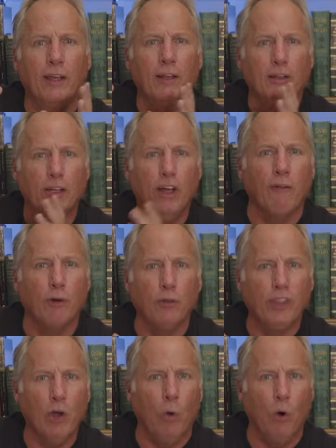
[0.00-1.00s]

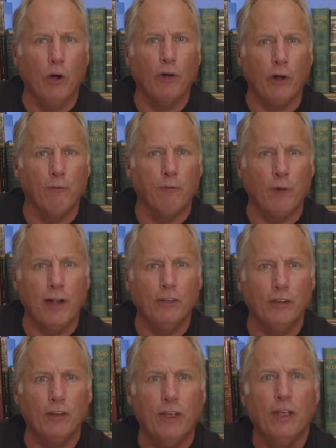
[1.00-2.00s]
governed the order of
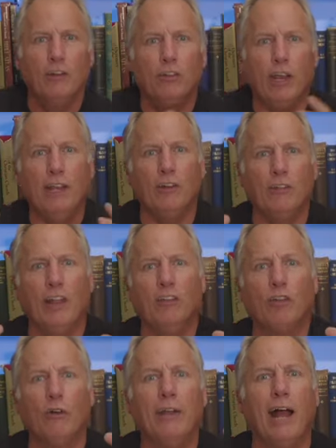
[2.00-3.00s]
Francis, changes that
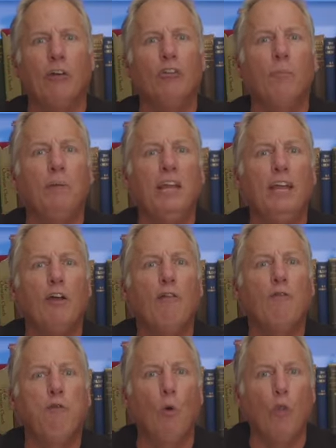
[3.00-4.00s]
turned out to be
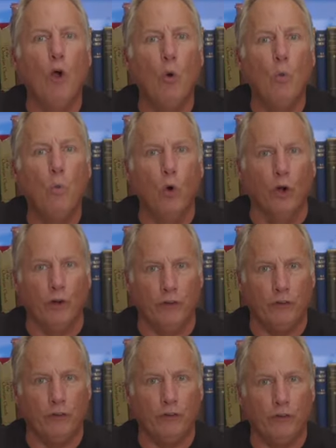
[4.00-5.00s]
for the
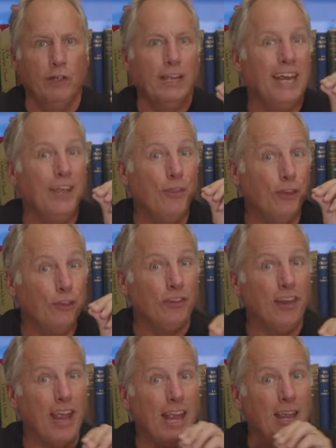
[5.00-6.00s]
worse. In the
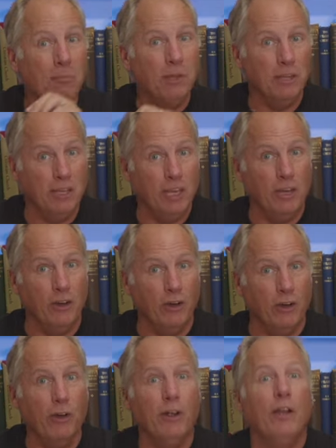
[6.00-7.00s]
same
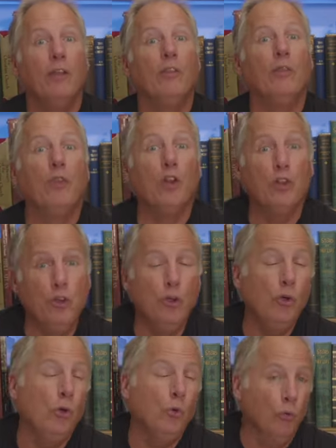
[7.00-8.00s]
year that the
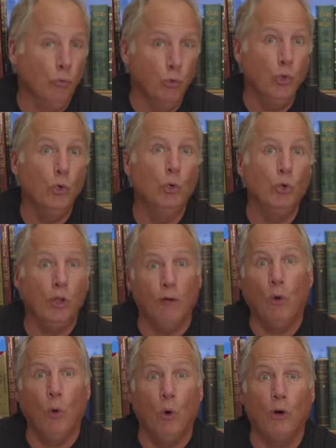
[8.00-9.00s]
new rule
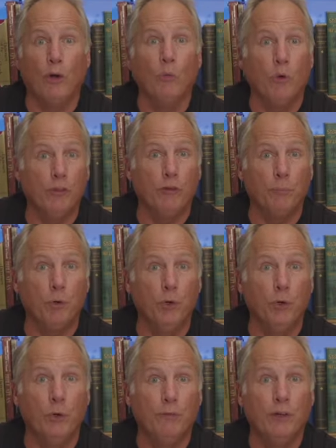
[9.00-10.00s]
of order was
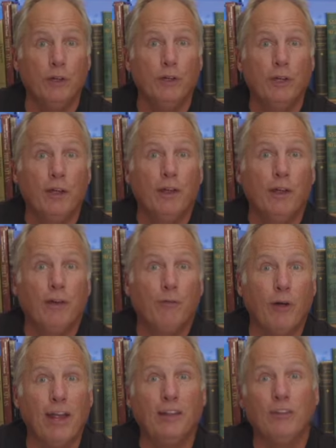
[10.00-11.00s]
approved,
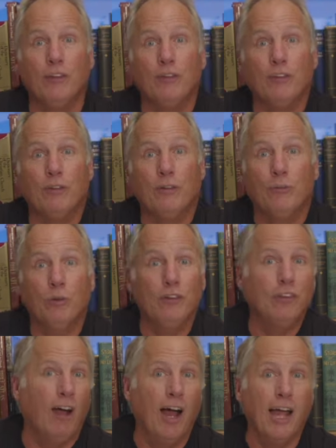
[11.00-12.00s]
Francis
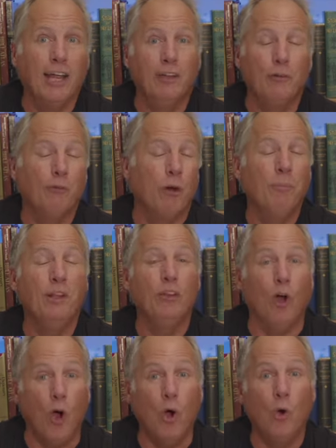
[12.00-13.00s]
resigned from his
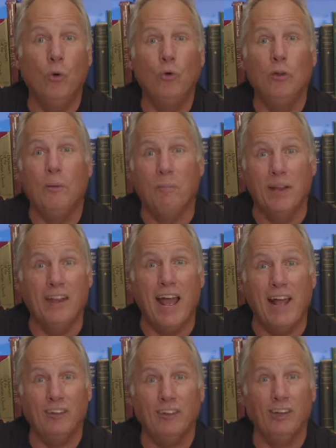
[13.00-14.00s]
own
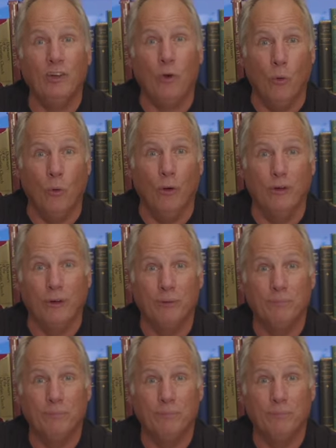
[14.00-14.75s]
monastic order.